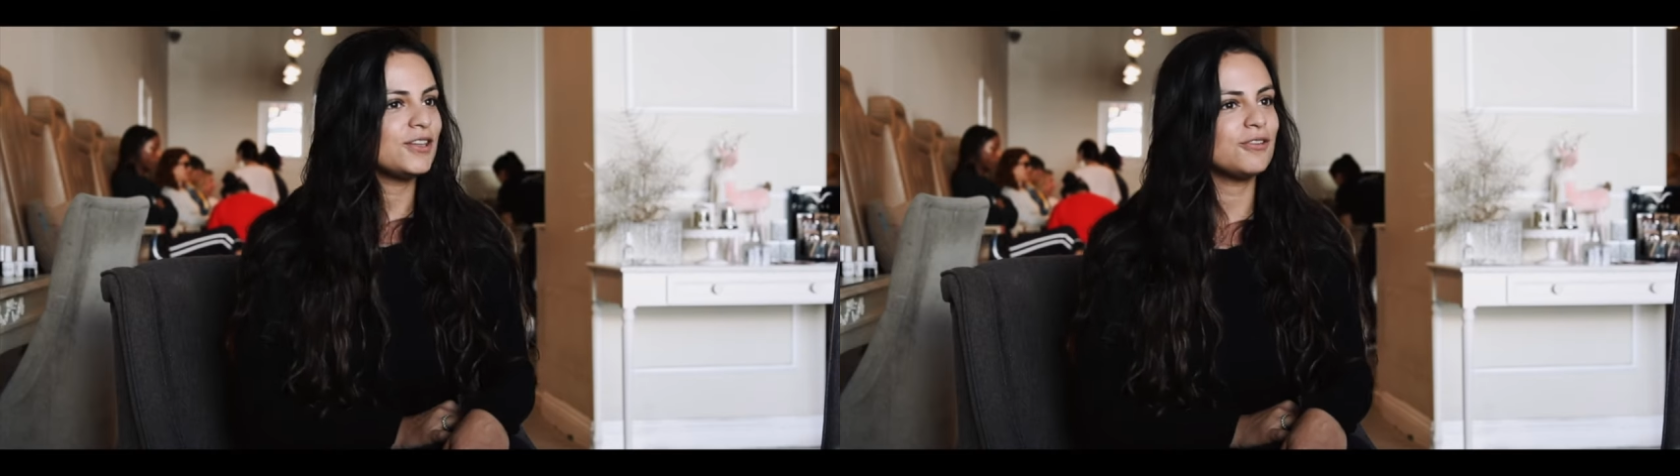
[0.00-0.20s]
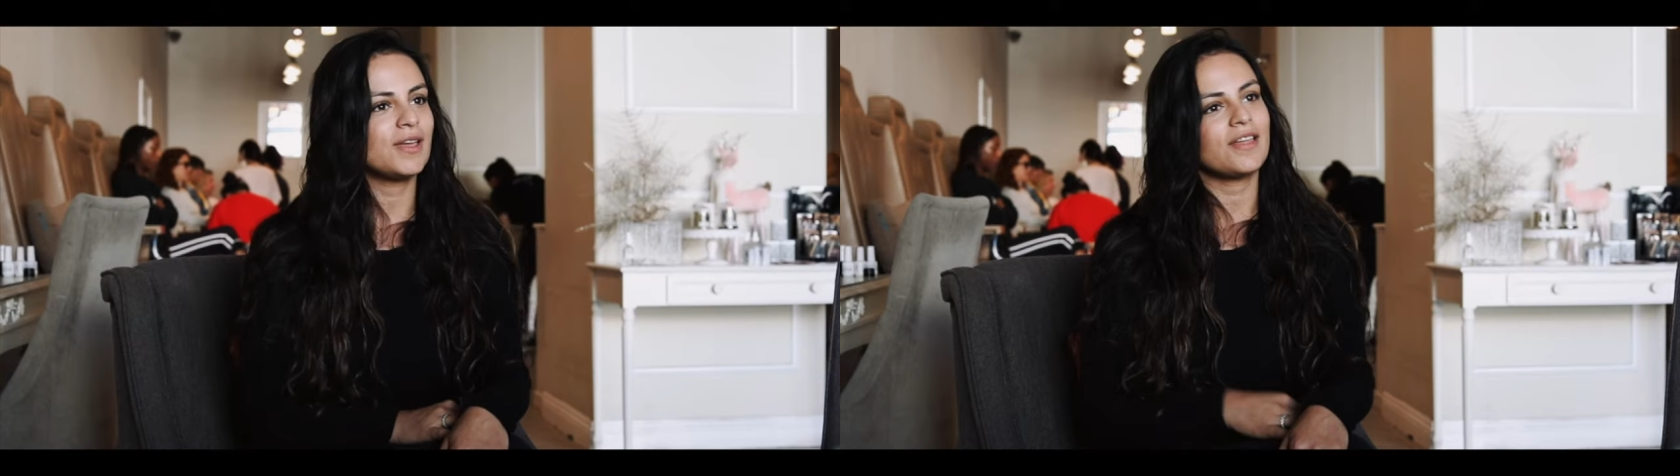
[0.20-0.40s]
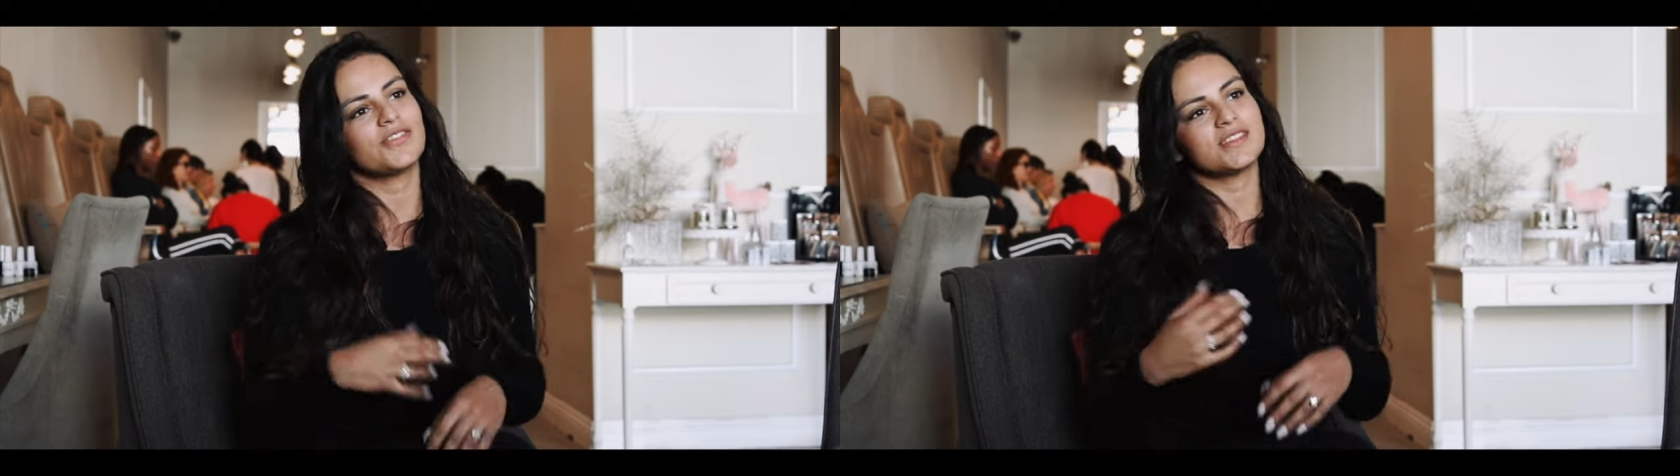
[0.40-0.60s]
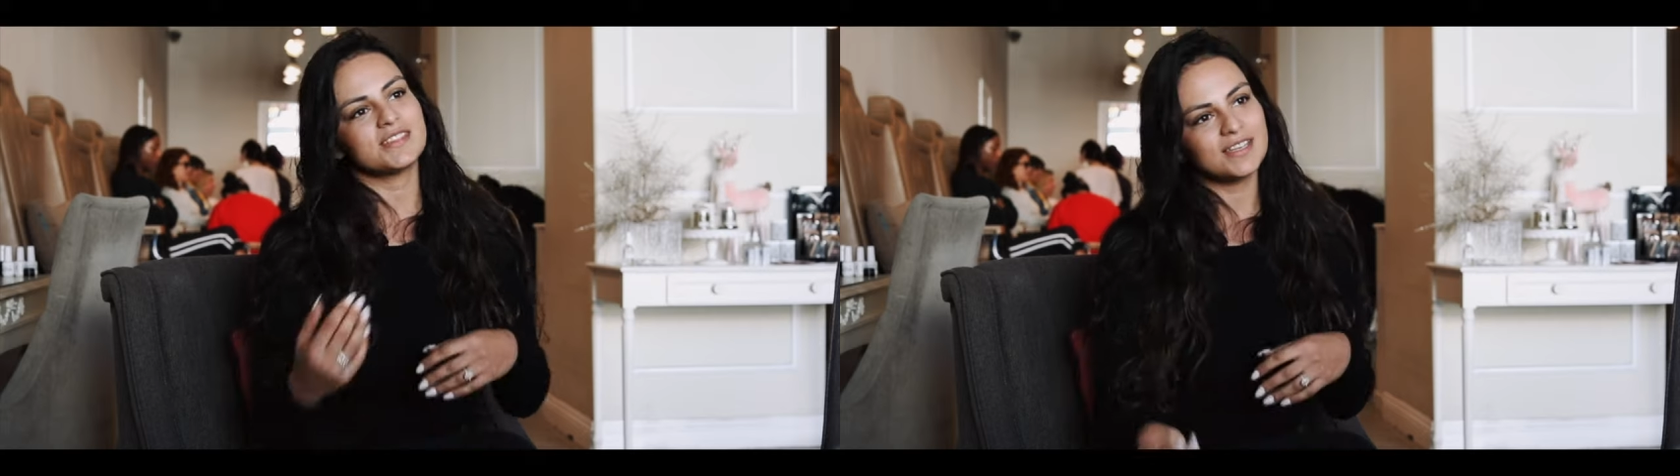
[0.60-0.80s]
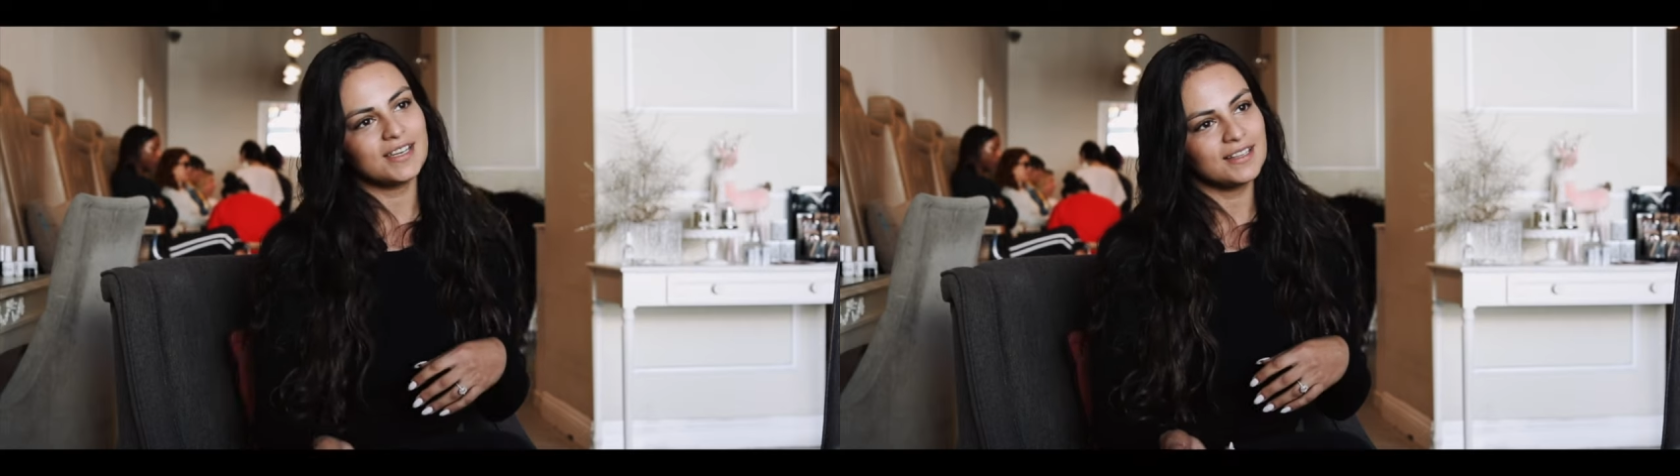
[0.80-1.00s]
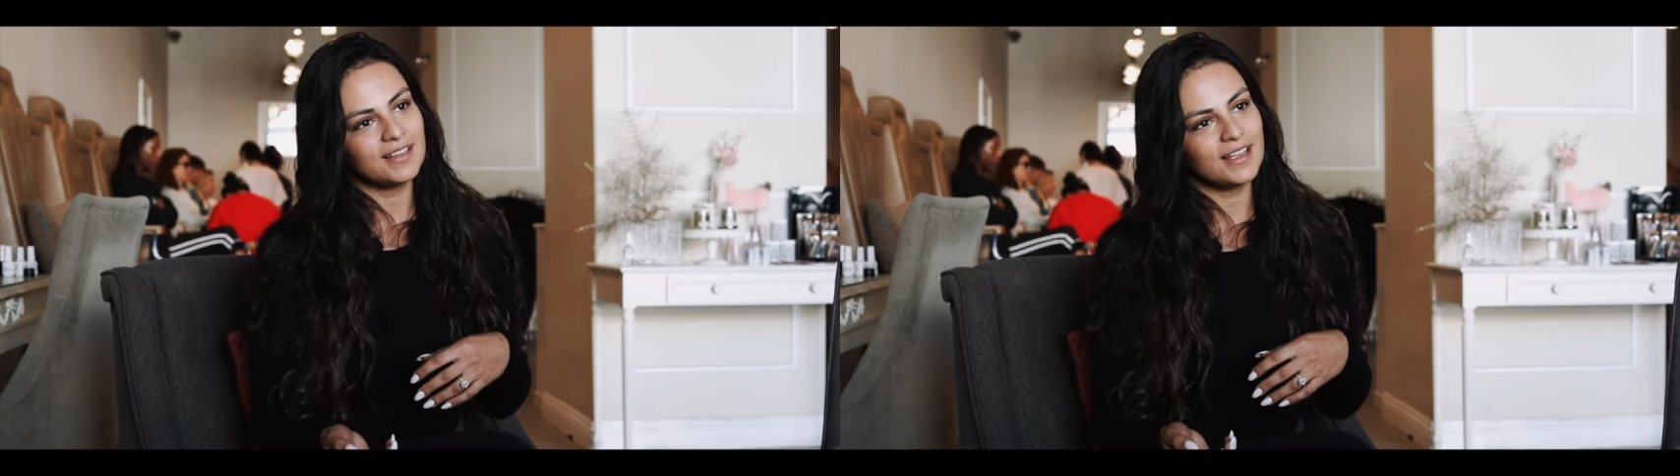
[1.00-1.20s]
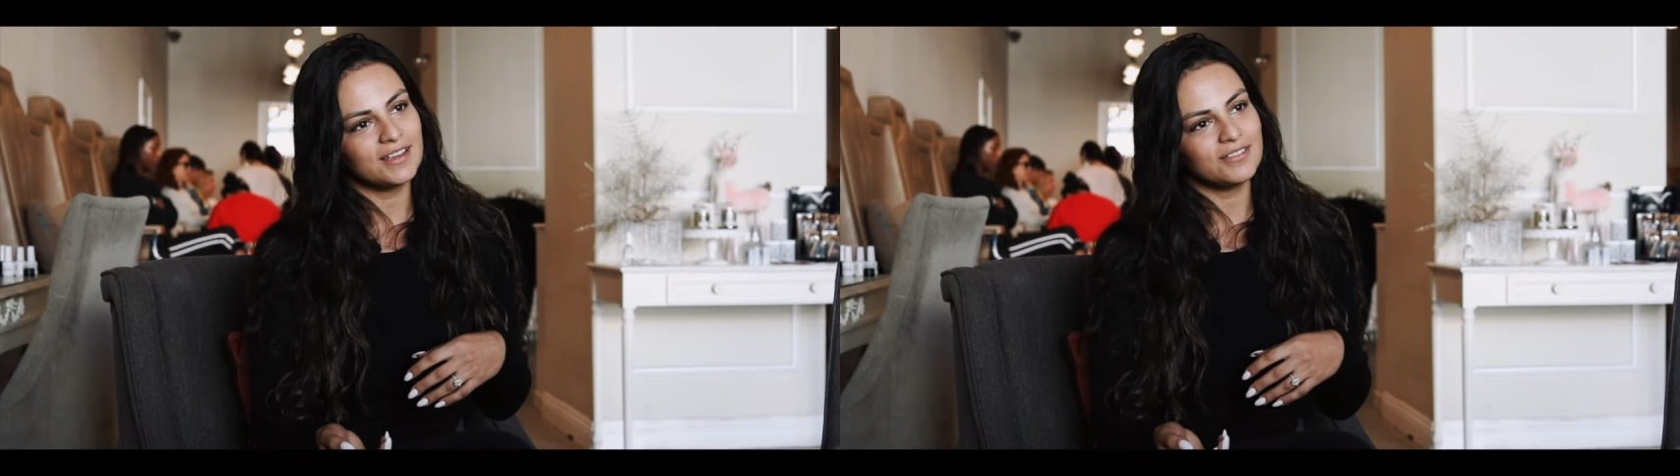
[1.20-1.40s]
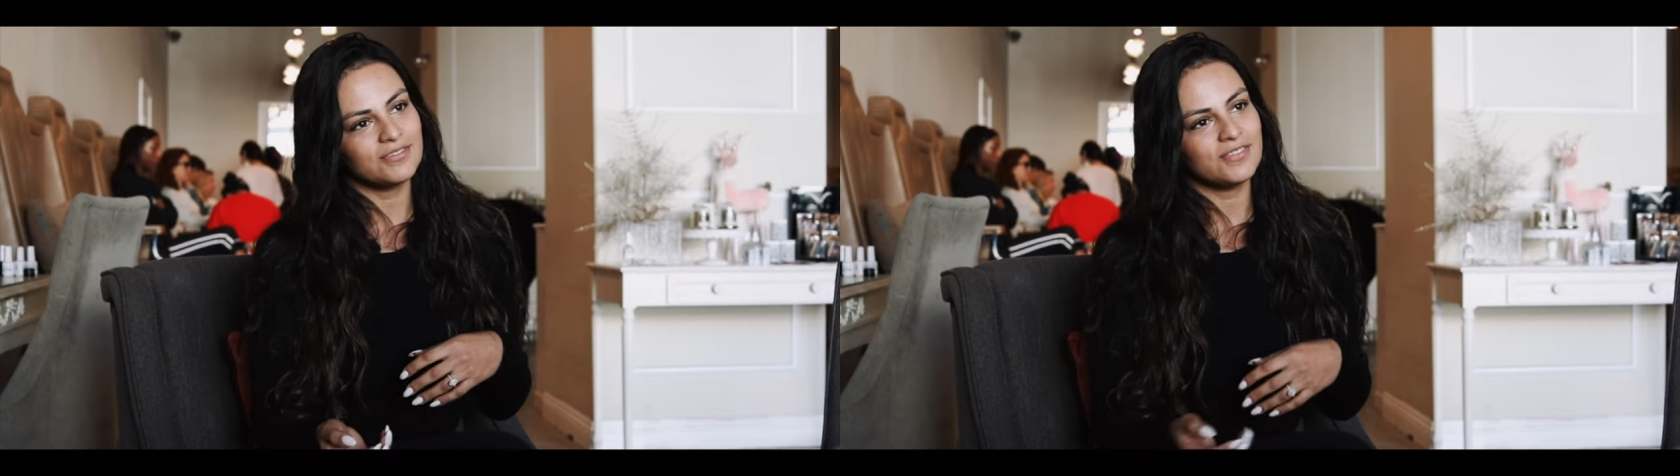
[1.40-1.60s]
You get the city
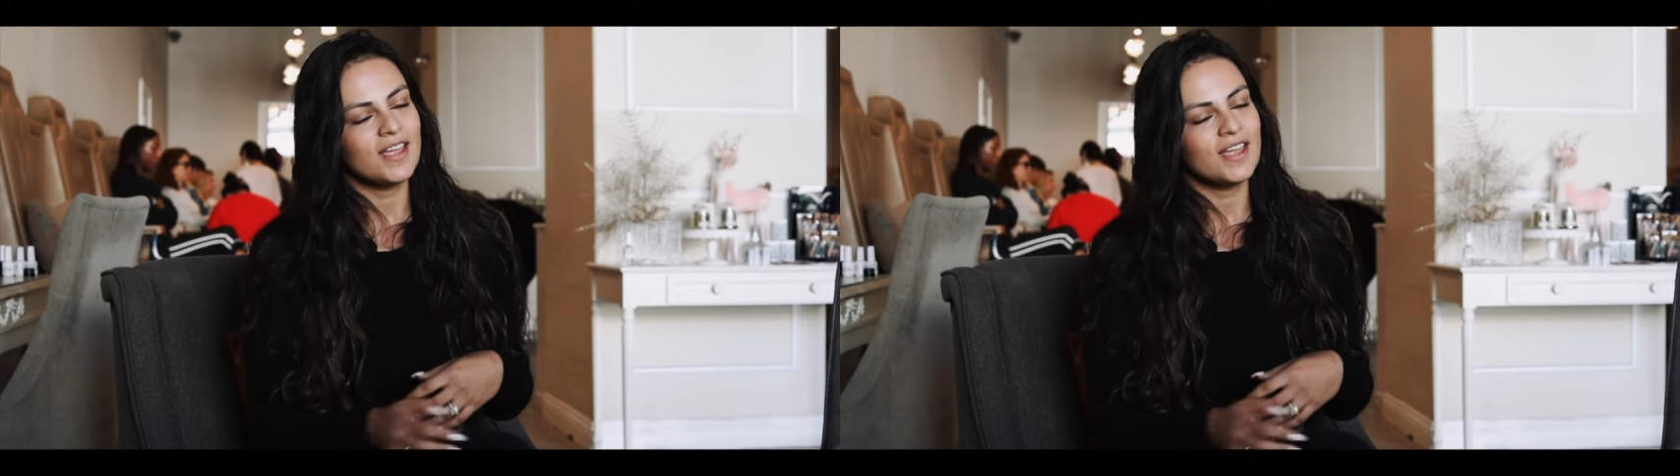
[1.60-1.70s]
life